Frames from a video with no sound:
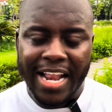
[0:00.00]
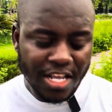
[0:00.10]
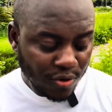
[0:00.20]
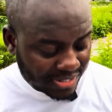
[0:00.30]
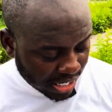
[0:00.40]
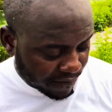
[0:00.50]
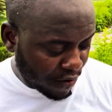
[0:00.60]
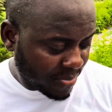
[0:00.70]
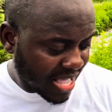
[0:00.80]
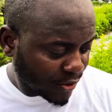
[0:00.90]
then you take it
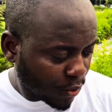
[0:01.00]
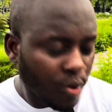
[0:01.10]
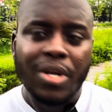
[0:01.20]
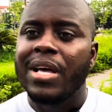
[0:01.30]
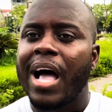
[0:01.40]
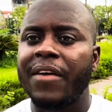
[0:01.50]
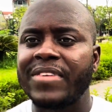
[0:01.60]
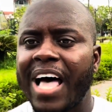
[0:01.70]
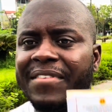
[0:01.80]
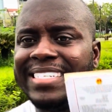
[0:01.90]
from there. So
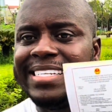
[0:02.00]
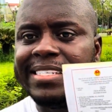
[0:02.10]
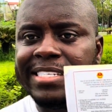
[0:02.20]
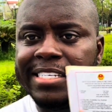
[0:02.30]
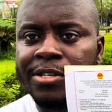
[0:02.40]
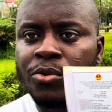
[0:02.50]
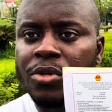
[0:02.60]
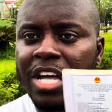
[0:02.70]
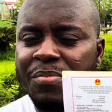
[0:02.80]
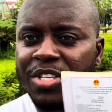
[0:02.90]
after having this seal,
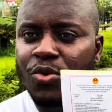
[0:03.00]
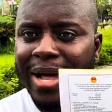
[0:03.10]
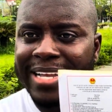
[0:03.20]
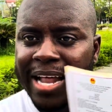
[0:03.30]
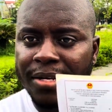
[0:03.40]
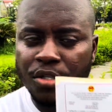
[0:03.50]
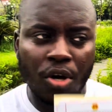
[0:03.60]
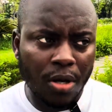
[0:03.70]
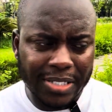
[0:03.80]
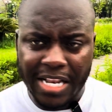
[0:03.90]
it means you are done.
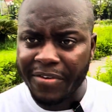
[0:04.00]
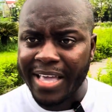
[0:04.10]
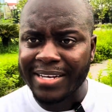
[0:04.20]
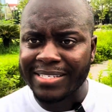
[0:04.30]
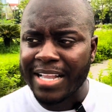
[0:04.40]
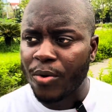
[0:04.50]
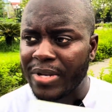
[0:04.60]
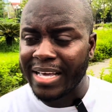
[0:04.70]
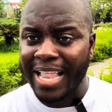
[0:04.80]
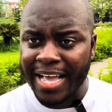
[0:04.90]
Your certificate is now
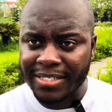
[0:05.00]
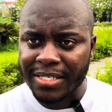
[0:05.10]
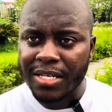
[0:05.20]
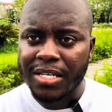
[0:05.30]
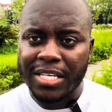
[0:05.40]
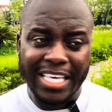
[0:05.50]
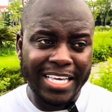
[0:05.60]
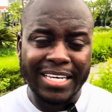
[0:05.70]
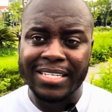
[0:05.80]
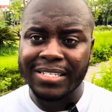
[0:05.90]
legalized
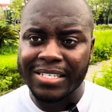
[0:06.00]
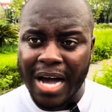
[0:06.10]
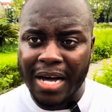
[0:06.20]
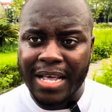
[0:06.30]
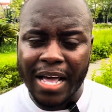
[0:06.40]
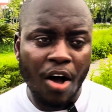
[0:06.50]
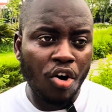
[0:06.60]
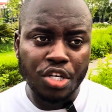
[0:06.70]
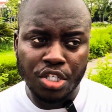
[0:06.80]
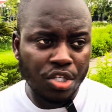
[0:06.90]
in Ghana
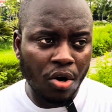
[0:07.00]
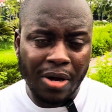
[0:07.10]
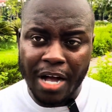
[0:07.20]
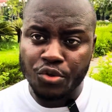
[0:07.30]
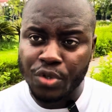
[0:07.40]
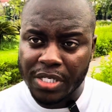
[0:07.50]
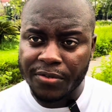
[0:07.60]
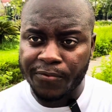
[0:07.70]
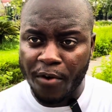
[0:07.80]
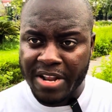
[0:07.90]
or in your
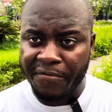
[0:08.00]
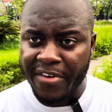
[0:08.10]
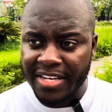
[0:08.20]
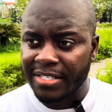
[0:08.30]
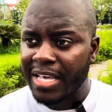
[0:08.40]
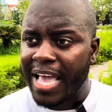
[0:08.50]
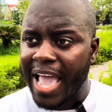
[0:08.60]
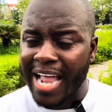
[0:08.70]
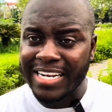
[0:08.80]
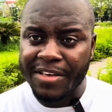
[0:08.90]
country's foreign affairs,
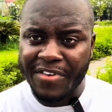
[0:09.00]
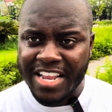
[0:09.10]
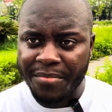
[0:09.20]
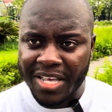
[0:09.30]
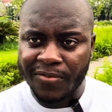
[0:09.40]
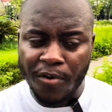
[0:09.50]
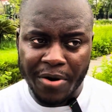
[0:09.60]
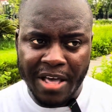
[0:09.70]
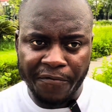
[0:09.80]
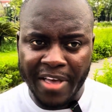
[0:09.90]
and then the Vietnamese
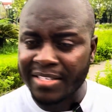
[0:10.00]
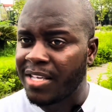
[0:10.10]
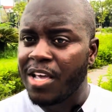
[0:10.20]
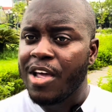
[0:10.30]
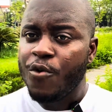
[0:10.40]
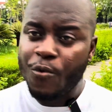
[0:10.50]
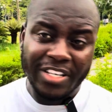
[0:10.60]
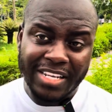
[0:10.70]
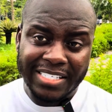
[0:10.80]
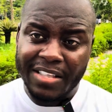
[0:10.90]
foreign affairs. The
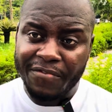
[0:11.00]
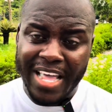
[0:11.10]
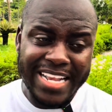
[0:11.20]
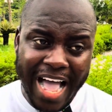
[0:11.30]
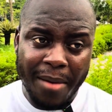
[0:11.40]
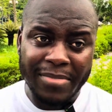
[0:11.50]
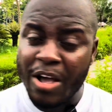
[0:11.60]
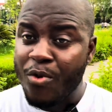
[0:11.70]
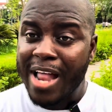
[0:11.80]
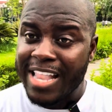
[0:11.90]
reason is, in Vietnam, they
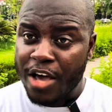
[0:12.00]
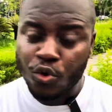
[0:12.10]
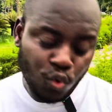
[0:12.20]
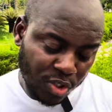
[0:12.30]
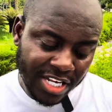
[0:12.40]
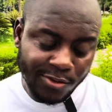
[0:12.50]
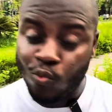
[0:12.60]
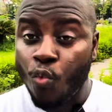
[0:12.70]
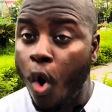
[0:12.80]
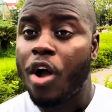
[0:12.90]
won't allow you to just
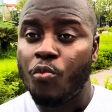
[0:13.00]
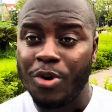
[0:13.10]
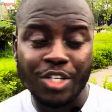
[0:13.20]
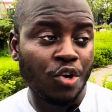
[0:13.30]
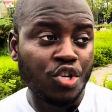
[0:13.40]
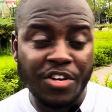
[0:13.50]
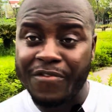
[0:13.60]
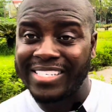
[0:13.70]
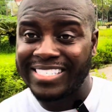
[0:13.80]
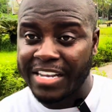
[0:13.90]
walk with your
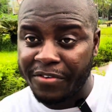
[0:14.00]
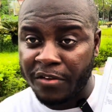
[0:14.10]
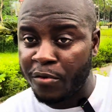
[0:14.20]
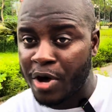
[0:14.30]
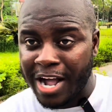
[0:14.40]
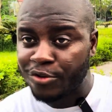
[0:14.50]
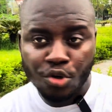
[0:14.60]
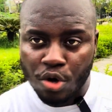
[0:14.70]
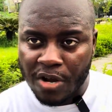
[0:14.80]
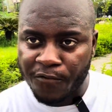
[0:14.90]
university certificate for your country
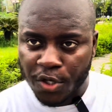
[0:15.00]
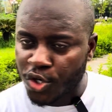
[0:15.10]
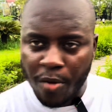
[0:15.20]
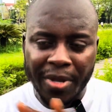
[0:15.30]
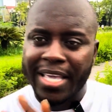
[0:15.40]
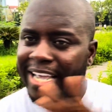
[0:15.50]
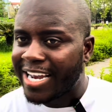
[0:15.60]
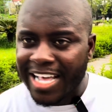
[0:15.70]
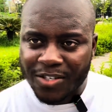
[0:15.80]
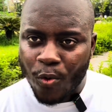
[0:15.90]
looking for a job. It
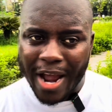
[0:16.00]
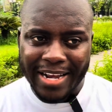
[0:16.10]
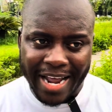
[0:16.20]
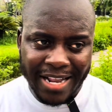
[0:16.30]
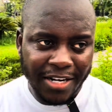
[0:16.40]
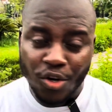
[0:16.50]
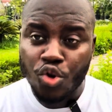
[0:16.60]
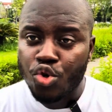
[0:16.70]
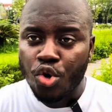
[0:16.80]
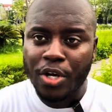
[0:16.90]
doesn't work like that. They
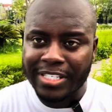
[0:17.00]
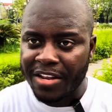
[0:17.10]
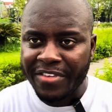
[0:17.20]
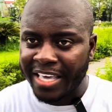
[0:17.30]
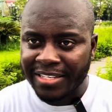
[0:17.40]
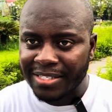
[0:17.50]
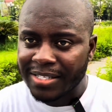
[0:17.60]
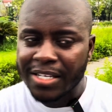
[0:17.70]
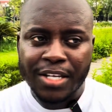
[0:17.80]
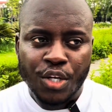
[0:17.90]
don't know your certificate.
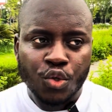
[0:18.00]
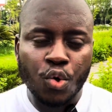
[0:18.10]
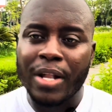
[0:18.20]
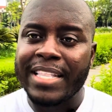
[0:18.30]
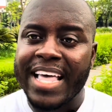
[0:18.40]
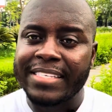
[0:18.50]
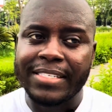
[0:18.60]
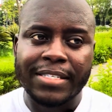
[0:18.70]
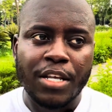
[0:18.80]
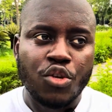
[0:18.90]
So
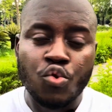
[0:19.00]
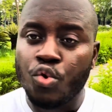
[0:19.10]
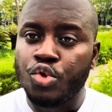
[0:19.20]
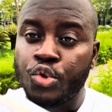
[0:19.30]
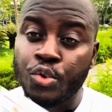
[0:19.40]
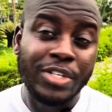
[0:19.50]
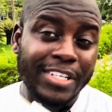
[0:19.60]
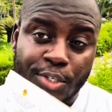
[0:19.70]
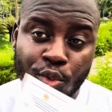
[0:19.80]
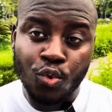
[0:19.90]
unless you do
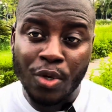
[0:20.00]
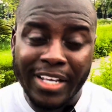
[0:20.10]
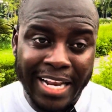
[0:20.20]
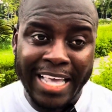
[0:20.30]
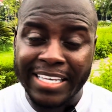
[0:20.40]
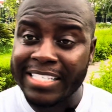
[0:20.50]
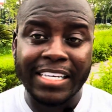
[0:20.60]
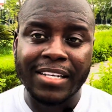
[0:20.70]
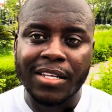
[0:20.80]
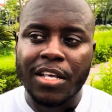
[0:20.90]
this two
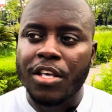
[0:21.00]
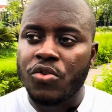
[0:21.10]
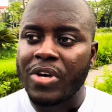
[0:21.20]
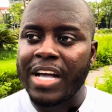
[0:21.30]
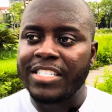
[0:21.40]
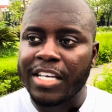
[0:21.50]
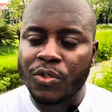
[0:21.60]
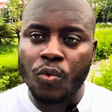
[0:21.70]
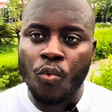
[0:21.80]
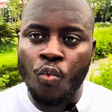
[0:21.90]
legalization, you can't
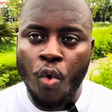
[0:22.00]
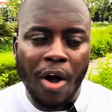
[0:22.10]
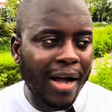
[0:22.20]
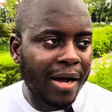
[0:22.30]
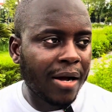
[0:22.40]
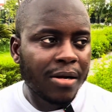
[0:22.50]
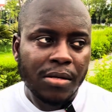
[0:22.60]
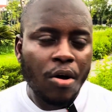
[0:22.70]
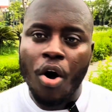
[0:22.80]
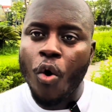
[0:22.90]
just walk
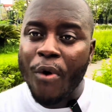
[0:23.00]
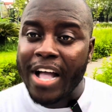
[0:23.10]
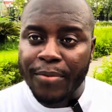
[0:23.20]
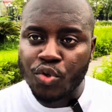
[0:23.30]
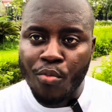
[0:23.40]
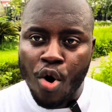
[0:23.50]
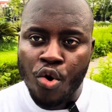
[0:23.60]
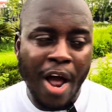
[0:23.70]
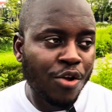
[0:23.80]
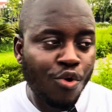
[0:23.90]
or wake up
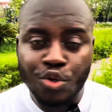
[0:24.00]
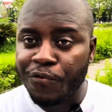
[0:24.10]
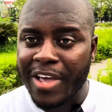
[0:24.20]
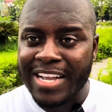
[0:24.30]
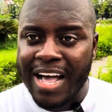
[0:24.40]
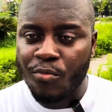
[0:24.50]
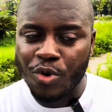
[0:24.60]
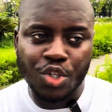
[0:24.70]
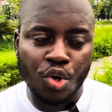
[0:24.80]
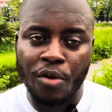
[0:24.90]
tomorrow and go to Vietnam
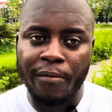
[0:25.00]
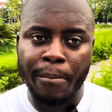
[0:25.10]
with your